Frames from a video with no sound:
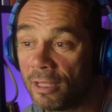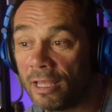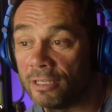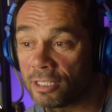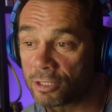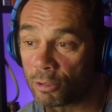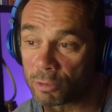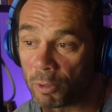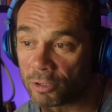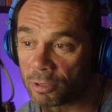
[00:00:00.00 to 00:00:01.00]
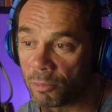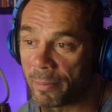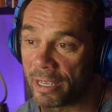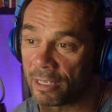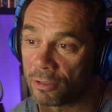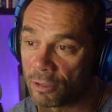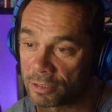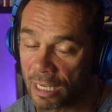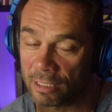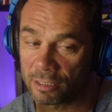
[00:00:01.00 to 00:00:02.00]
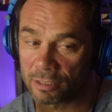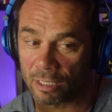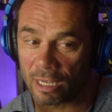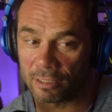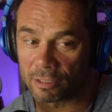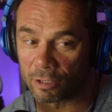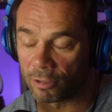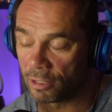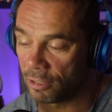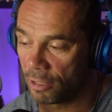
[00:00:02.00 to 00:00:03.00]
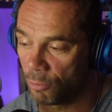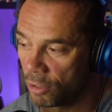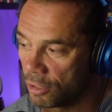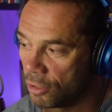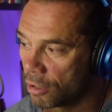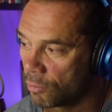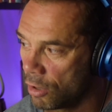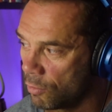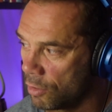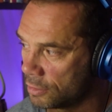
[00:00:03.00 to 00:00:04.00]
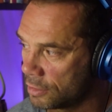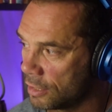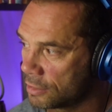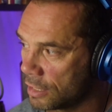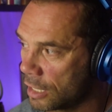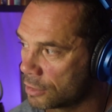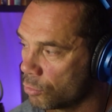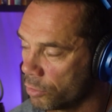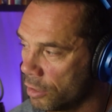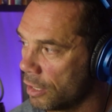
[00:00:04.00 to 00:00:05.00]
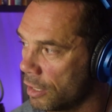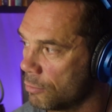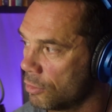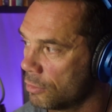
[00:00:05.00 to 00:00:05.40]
And just to expose some of my ignorance, I just learned that what a narwhal was, that it's an actual real animal